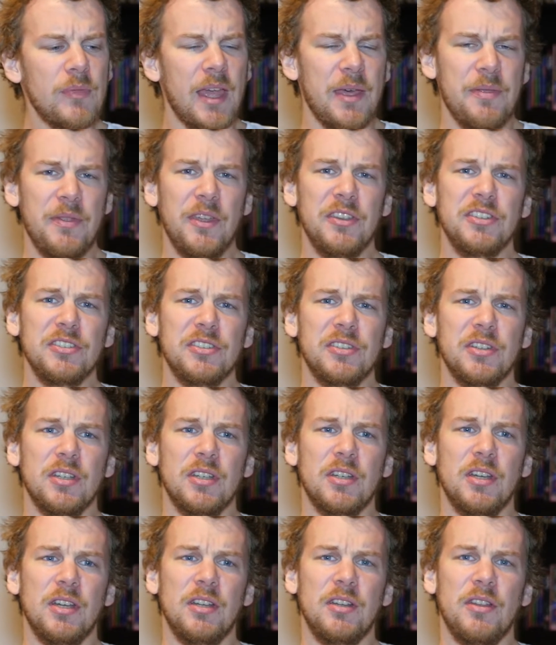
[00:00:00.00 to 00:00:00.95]
And this is
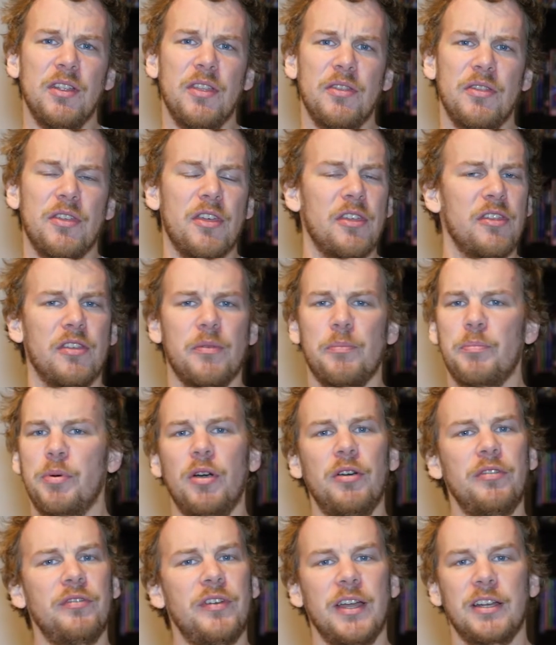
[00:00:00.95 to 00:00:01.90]
the
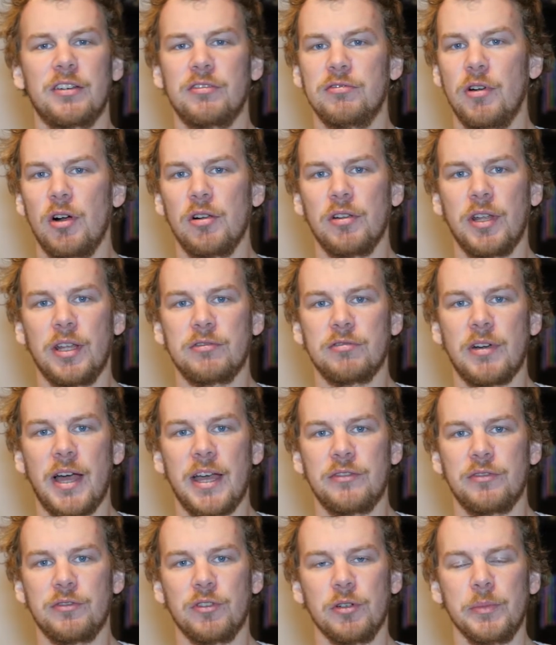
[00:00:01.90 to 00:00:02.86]
perfect roll and
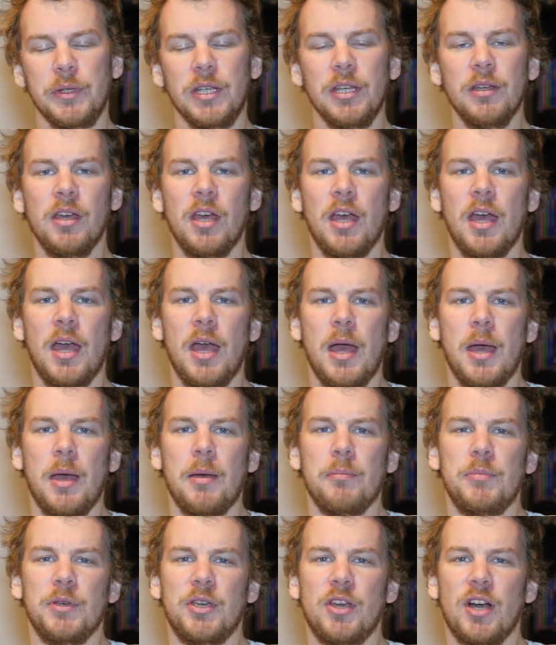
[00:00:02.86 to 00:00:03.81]
write for me,
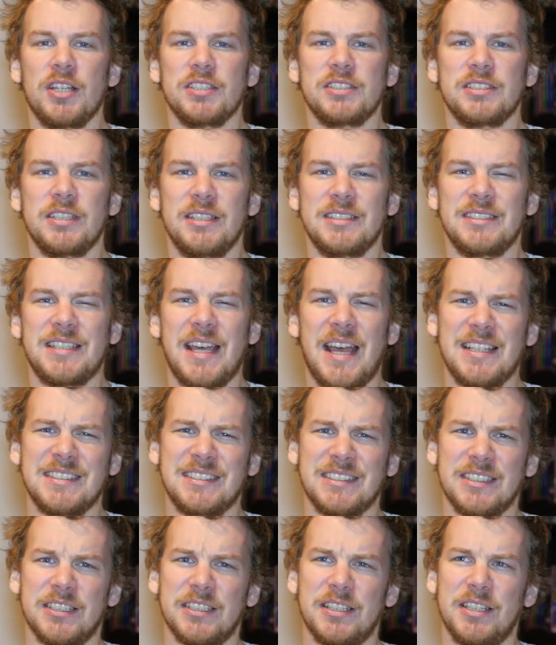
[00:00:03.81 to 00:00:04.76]
because it
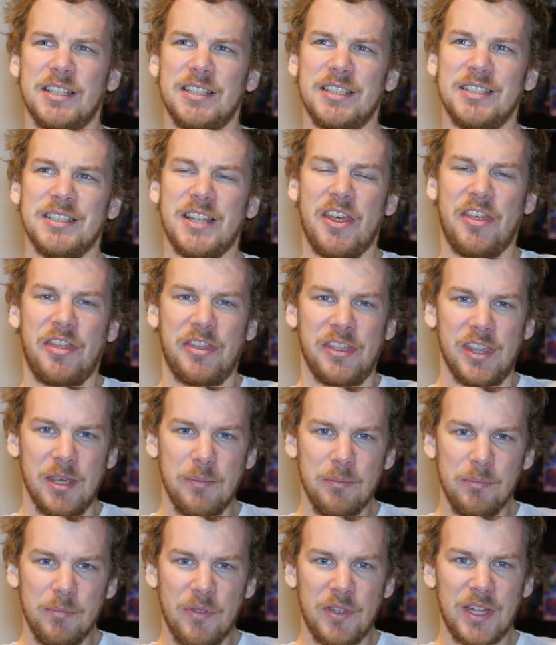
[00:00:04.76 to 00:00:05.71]
has a
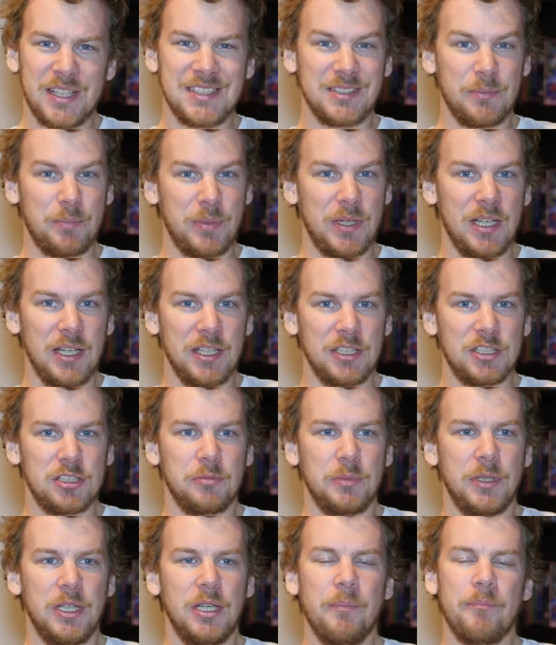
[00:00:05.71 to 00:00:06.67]
theme that's appealing to
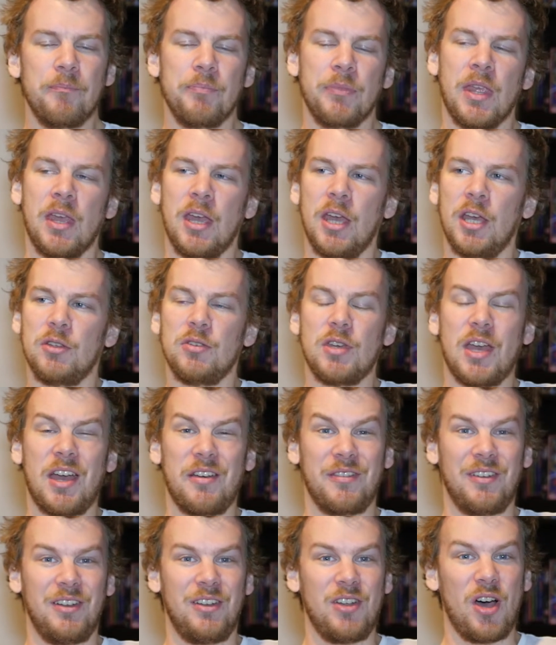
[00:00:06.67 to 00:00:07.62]
me. You
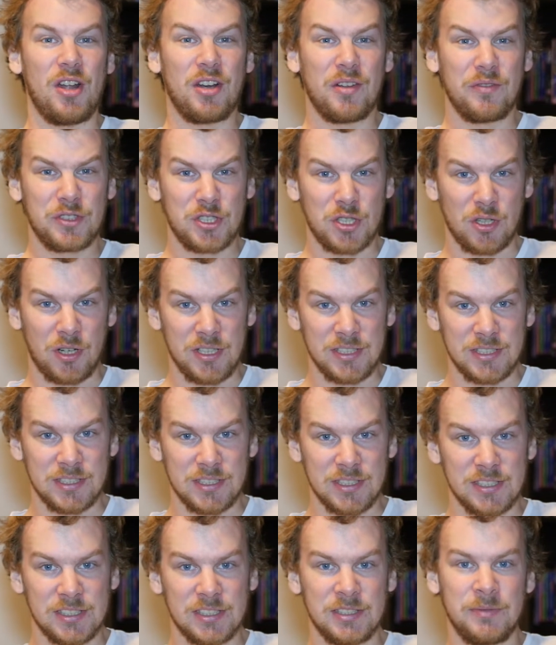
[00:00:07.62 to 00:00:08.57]
have a lot of
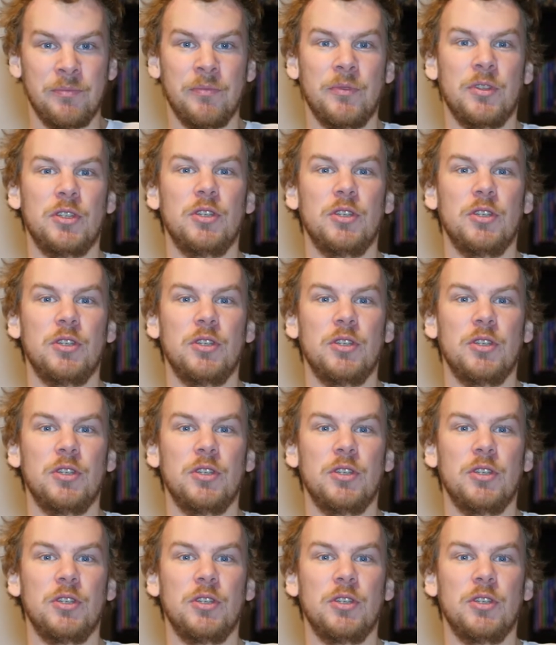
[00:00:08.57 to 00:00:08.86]
choices.